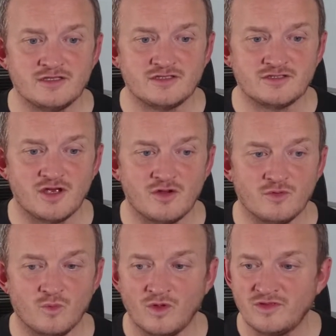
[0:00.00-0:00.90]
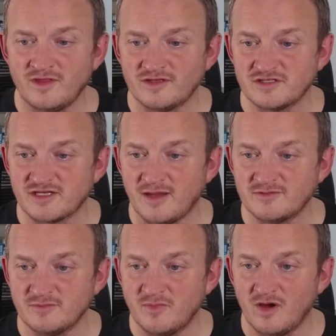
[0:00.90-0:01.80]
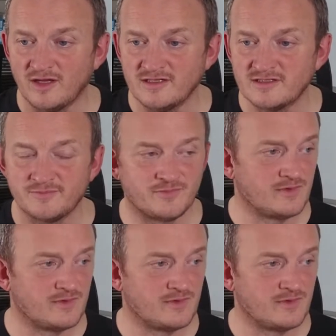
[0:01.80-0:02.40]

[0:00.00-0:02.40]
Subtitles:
So one thing that just came to mind